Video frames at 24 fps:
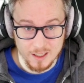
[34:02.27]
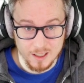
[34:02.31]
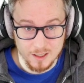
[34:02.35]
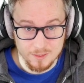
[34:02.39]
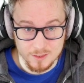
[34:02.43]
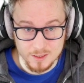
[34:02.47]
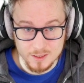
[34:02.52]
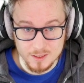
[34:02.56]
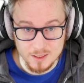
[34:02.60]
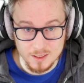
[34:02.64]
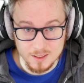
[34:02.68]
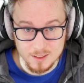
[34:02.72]

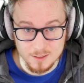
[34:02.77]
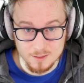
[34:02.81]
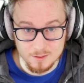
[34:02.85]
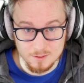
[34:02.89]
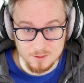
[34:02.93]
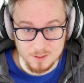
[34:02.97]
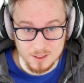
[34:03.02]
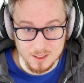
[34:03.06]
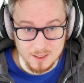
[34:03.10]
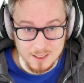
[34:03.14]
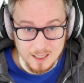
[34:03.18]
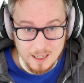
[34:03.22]
everything
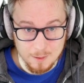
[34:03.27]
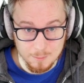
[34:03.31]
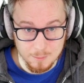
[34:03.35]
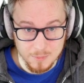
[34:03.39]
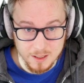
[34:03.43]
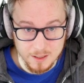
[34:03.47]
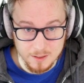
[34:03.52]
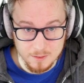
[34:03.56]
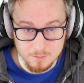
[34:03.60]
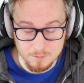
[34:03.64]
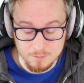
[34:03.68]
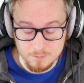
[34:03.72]
that's
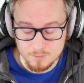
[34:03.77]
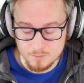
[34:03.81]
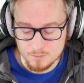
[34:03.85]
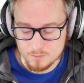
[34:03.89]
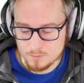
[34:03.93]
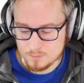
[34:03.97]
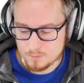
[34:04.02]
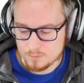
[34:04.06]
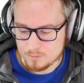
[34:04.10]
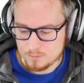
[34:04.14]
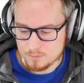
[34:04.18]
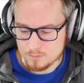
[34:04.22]
happening,
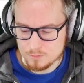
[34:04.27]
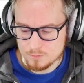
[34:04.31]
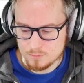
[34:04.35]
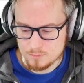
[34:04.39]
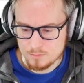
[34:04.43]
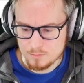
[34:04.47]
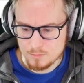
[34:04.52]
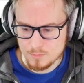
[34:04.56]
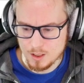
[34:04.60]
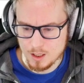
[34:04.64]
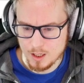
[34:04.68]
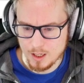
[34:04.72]

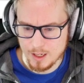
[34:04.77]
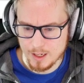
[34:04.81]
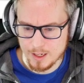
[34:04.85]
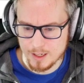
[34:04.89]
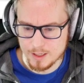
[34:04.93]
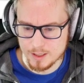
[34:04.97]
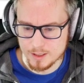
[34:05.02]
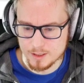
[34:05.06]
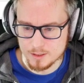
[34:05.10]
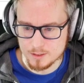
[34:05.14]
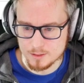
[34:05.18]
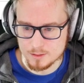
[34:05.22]

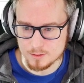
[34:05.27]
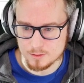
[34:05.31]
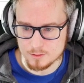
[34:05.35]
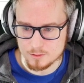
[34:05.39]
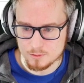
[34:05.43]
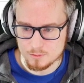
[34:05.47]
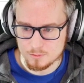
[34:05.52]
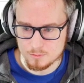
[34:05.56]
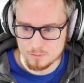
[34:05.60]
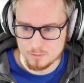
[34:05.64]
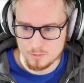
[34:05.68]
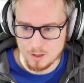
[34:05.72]
and
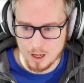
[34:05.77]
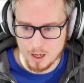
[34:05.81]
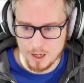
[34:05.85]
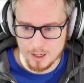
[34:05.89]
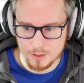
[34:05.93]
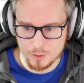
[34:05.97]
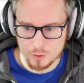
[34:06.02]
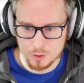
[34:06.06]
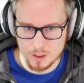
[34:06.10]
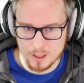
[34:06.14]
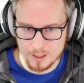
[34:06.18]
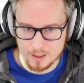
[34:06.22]
I
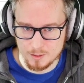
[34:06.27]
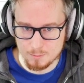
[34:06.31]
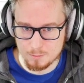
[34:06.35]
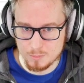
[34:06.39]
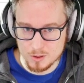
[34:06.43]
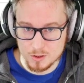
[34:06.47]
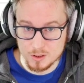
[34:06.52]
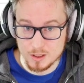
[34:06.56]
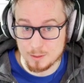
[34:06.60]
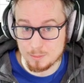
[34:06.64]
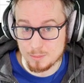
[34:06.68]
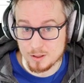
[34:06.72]
try to
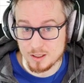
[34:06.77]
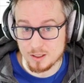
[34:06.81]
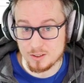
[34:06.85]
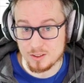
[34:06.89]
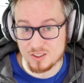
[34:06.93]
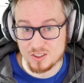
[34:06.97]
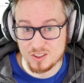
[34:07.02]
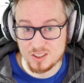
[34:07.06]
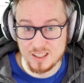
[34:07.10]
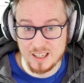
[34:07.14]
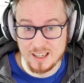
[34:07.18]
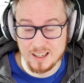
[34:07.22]
build up an
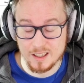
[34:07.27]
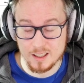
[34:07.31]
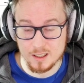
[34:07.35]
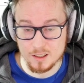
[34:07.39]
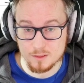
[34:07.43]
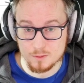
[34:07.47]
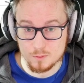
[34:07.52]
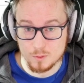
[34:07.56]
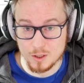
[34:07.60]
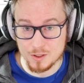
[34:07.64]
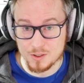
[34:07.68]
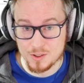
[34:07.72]
understanding
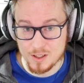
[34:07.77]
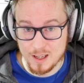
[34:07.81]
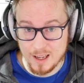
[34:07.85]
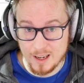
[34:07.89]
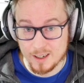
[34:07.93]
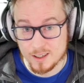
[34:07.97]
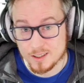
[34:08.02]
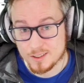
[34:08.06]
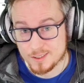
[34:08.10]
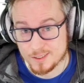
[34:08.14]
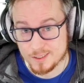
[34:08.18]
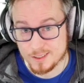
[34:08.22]
of what's
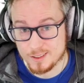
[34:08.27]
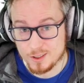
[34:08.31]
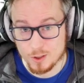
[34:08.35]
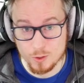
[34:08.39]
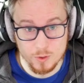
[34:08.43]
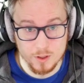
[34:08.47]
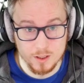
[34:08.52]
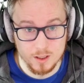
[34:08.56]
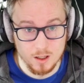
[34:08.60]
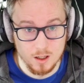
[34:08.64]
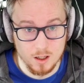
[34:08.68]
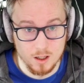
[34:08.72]
actually
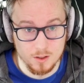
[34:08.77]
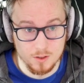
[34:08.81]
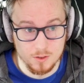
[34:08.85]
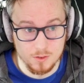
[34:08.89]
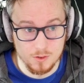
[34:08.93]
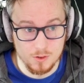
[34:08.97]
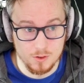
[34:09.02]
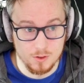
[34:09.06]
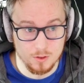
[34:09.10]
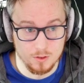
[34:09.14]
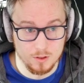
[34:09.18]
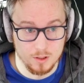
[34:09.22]
going on
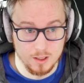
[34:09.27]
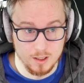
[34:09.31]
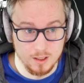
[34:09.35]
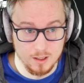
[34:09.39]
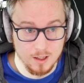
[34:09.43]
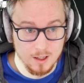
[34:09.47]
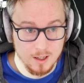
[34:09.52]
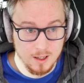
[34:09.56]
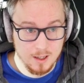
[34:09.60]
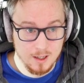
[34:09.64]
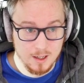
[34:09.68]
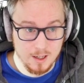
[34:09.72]
so that
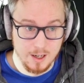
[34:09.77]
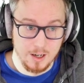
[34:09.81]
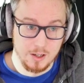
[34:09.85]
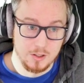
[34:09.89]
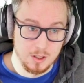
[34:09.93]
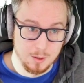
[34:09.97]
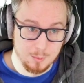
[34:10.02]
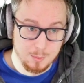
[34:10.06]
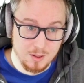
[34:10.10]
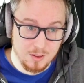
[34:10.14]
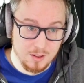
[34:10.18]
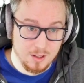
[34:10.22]
as
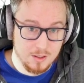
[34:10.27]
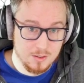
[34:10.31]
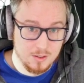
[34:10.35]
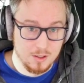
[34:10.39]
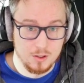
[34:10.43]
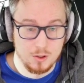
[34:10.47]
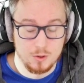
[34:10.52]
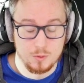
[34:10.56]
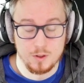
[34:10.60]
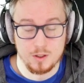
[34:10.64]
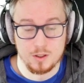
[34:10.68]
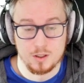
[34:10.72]
I'm in that
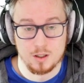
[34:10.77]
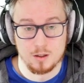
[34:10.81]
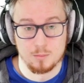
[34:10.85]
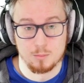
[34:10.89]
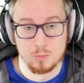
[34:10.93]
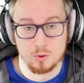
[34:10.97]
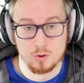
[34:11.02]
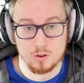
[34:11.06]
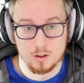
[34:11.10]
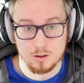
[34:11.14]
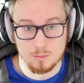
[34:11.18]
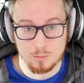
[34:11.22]
situation
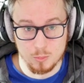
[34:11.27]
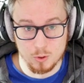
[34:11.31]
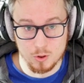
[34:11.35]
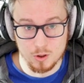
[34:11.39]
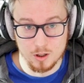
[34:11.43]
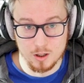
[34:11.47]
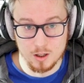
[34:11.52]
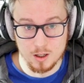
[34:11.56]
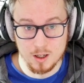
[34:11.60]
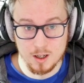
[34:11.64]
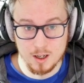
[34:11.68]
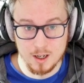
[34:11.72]
more and
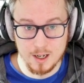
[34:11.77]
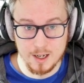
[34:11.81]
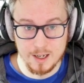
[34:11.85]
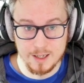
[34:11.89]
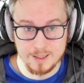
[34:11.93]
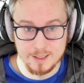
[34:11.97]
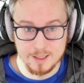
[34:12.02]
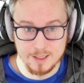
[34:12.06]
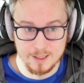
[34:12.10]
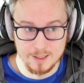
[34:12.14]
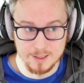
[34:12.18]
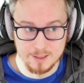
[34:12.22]
more, I
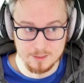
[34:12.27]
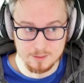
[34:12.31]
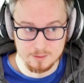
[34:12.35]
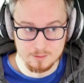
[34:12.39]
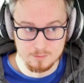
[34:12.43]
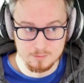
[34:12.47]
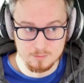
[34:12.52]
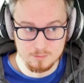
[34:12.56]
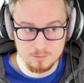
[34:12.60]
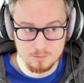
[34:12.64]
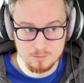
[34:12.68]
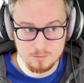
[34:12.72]

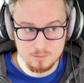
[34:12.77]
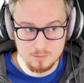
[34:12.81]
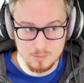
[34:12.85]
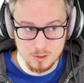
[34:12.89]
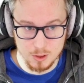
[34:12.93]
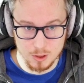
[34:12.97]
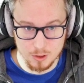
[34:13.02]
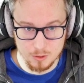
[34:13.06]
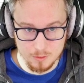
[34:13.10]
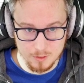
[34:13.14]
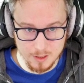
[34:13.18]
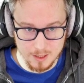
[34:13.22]
can,
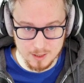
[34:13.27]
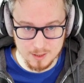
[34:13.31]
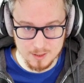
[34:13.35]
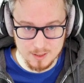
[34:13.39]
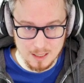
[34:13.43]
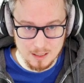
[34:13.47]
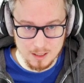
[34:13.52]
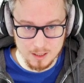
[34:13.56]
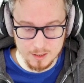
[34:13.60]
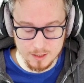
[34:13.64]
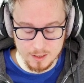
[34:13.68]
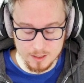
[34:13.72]

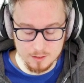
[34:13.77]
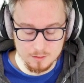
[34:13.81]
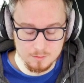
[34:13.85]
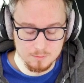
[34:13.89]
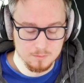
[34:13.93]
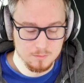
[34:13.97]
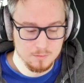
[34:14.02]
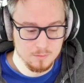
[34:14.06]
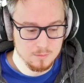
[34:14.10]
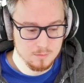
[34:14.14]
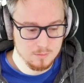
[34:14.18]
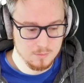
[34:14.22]
excel in it
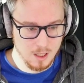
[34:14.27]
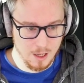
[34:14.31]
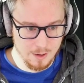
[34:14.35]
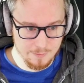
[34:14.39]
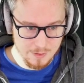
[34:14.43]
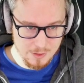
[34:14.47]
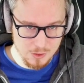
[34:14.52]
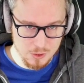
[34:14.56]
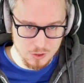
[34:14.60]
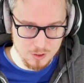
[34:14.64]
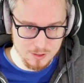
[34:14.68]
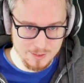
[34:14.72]

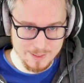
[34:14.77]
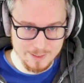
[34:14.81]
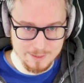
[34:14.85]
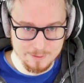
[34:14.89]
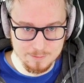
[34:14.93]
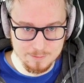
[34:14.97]
eventually.